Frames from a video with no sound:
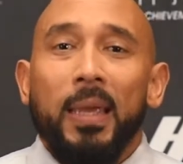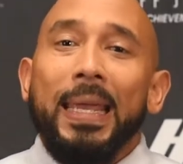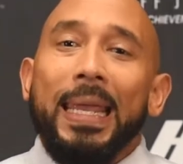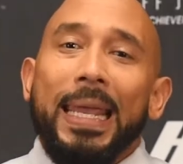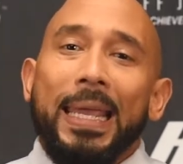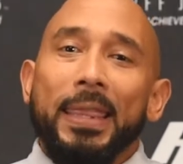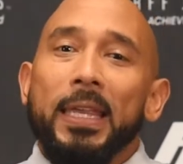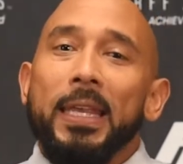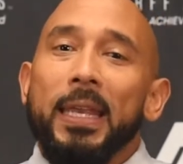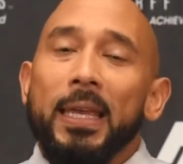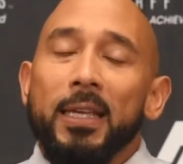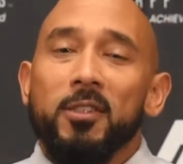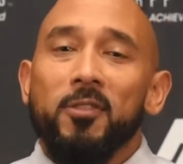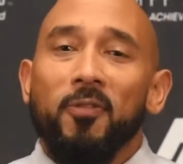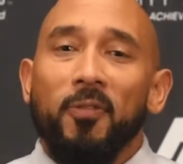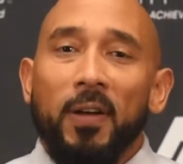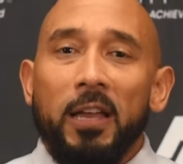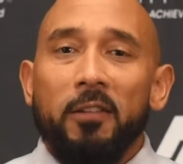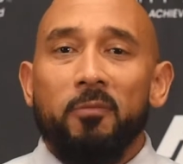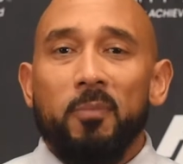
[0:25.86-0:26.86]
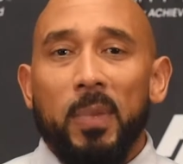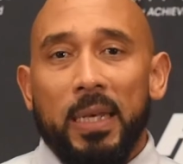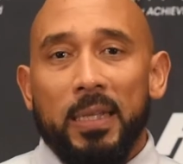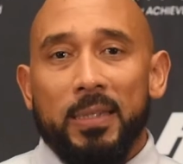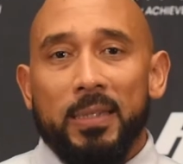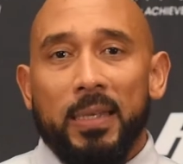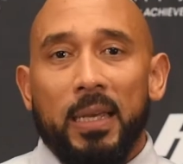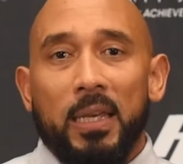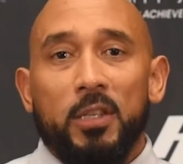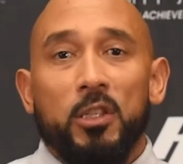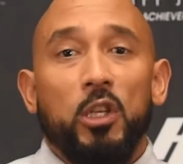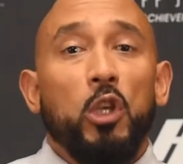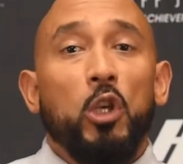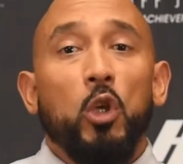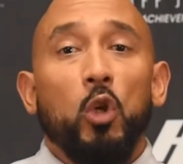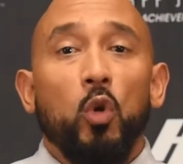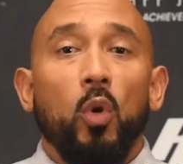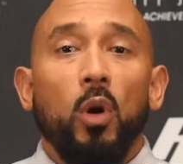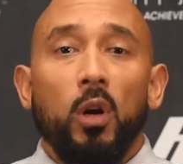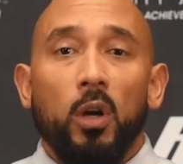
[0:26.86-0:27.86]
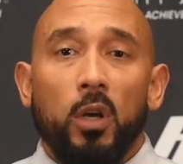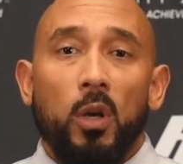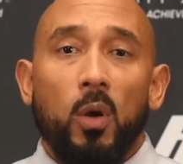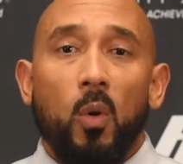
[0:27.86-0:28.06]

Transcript: In the next five minutes, guys, you are gonna